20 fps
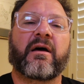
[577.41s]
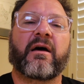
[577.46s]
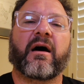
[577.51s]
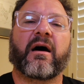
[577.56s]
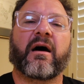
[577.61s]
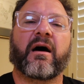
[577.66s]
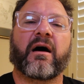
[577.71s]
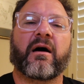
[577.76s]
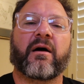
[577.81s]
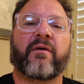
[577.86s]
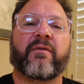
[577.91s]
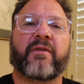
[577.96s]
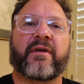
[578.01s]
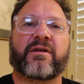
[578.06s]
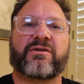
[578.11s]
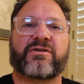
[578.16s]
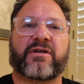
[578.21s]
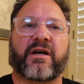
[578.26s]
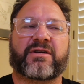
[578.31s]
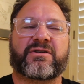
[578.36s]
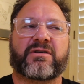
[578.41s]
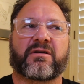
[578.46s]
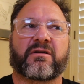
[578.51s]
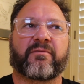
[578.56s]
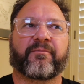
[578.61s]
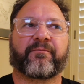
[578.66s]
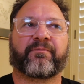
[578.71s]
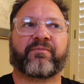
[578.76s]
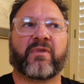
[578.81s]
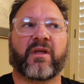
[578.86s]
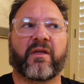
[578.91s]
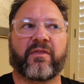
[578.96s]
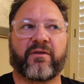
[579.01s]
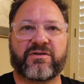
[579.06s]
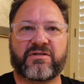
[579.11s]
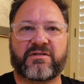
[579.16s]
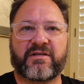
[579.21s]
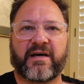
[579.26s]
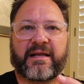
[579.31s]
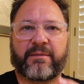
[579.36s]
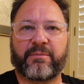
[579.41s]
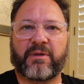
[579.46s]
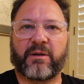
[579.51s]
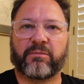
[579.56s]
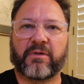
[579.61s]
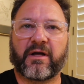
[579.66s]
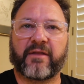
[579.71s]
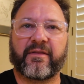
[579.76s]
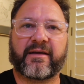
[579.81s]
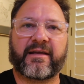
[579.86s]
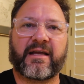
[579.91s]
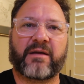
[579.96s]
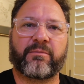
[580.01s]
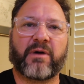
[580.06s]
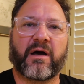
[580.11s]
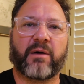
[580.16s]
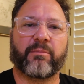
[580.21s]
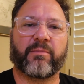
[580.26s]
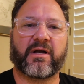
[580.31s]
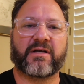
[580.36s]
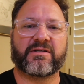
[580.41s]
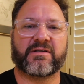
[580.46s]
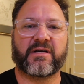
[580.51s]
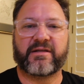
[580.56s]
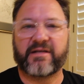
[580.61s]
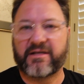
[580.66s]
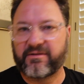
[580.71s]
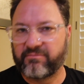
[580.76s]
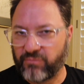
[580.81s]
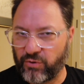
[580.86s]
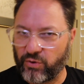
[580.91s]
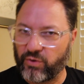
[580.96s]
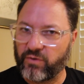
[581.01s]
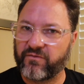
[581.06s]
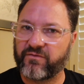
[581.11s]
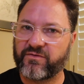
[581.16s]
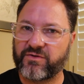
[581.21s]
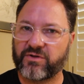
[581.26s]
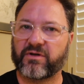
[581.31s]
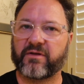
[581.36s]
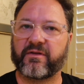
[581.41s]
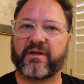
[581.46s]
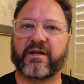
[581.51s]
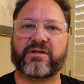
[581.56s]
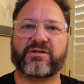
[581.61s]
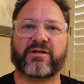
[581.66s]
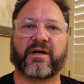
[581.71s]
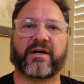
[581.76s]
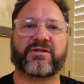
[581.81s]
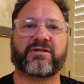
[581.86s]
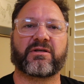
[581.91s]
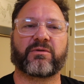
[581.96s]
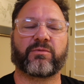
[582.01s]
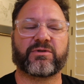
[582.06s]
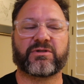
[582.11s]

Uh, the injection, there's a tiny bit of blood that came out because I did move during the injection,